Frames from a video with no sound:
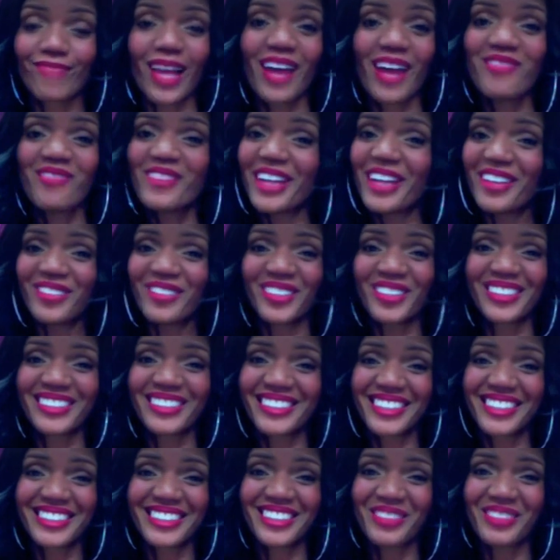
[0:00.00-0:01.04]
I've never
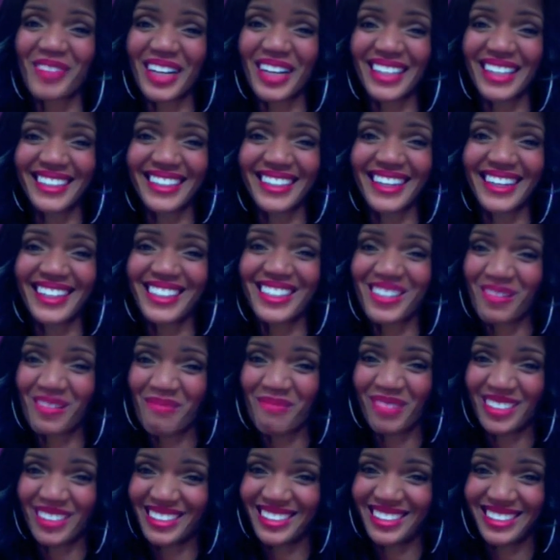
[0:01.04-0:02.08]
said to my client, go
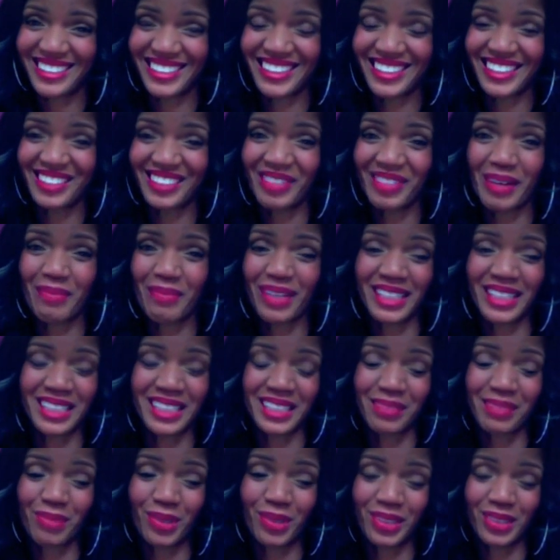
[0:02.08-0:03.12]
purchase Indie Remy. It's
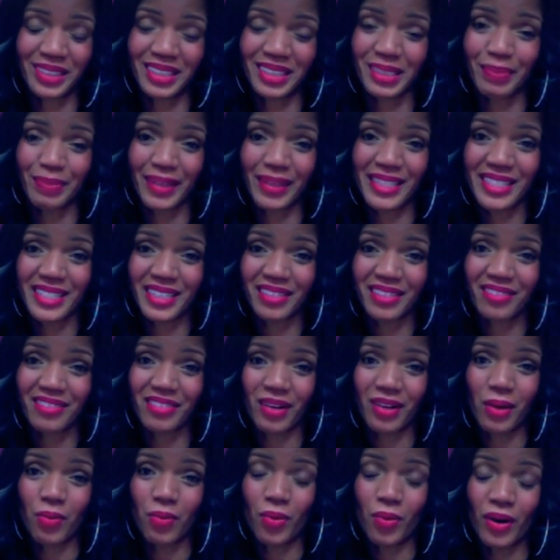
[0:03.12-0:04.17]
the most expensive,
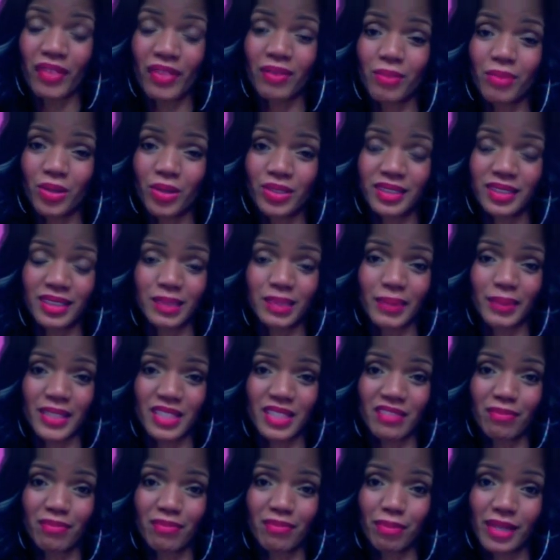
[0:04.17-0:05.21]
one of the most
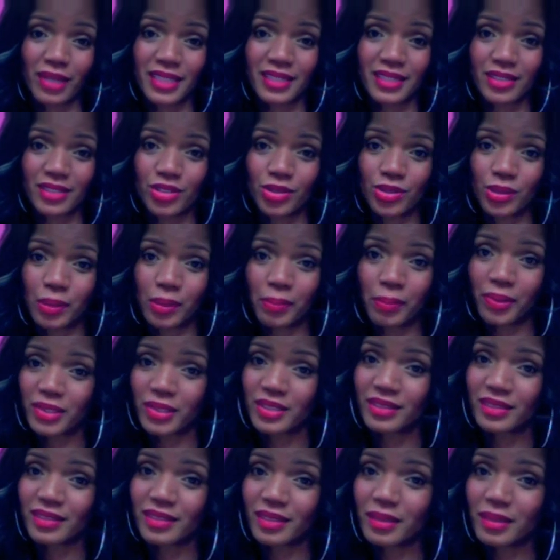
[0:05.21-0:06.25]
expensive brands that you can
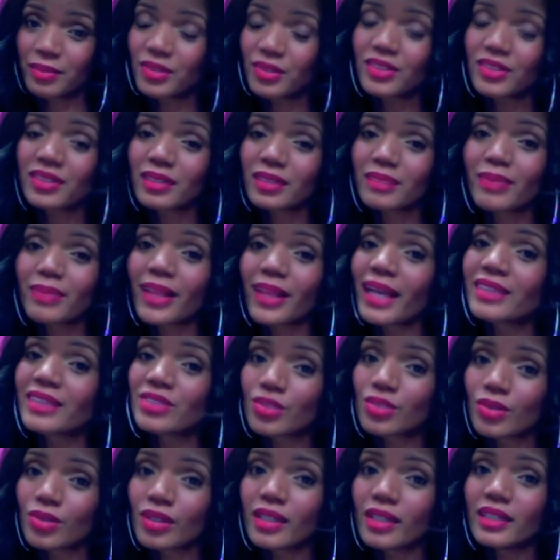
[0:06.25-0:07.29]
purchase in a beauty supply
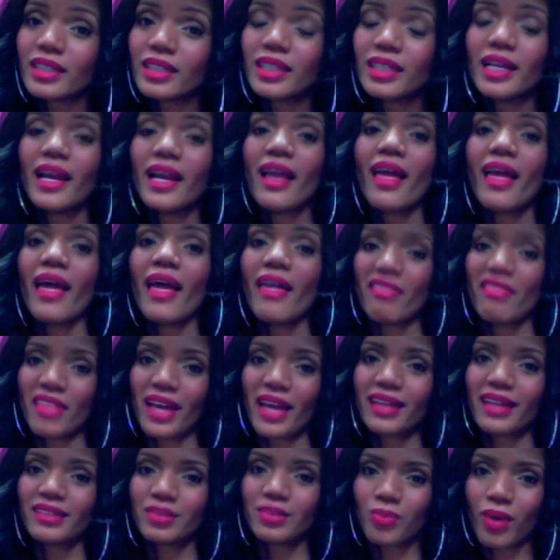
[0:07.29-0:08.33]
store. And
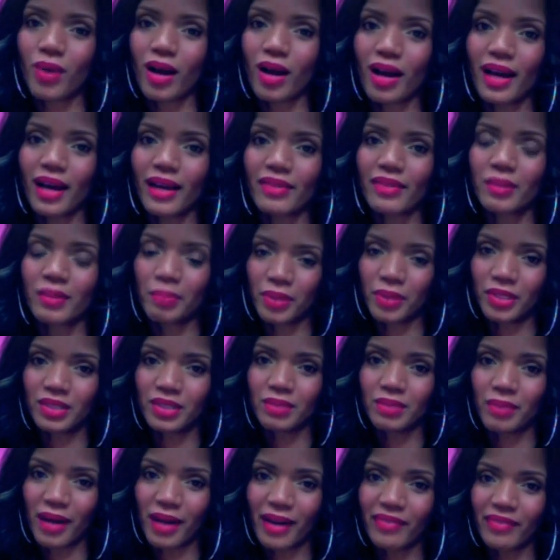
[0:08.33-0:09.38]
that is why the
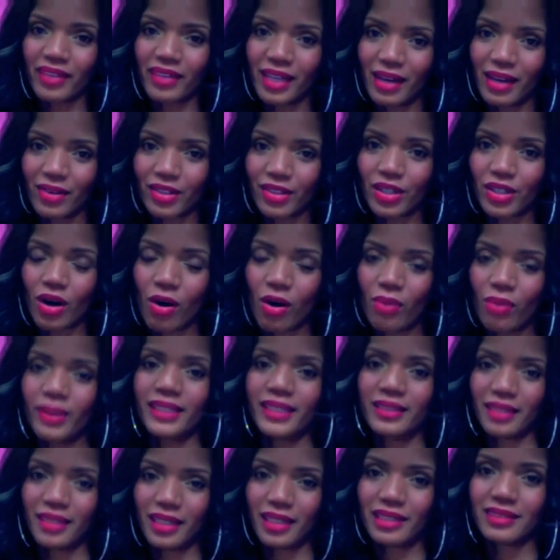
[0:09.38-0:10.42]
person behind the counter
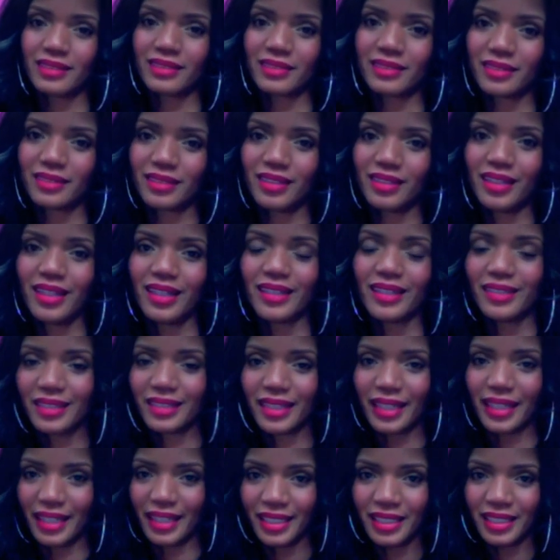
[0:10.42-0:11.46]
always says,
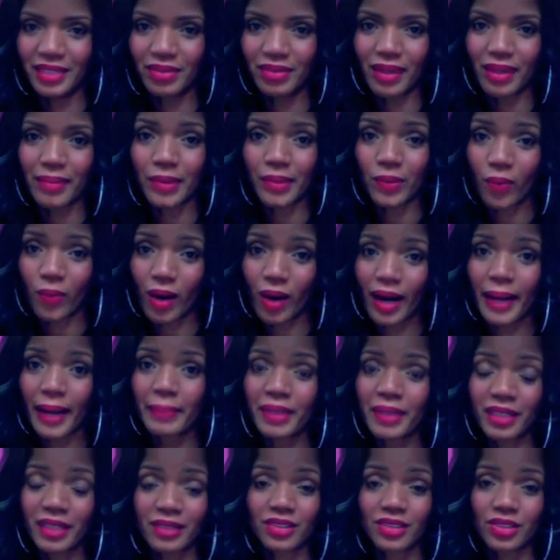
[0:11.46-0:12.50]
get Indie Remy. Why?
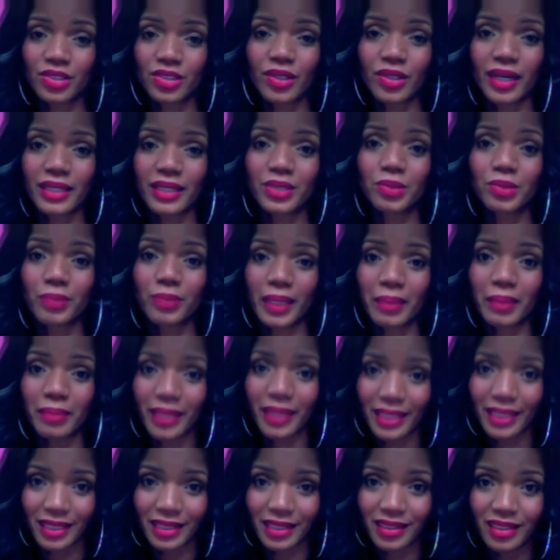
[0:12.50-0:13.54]
Because they're trying to make
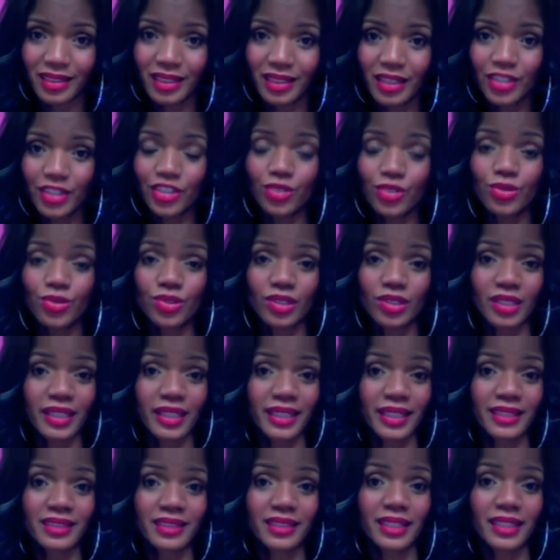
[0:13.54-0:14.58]
money. Usually
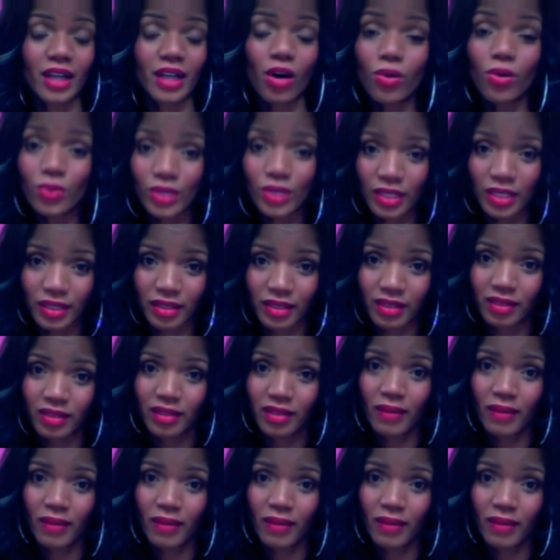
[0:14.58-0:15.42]
it is the owner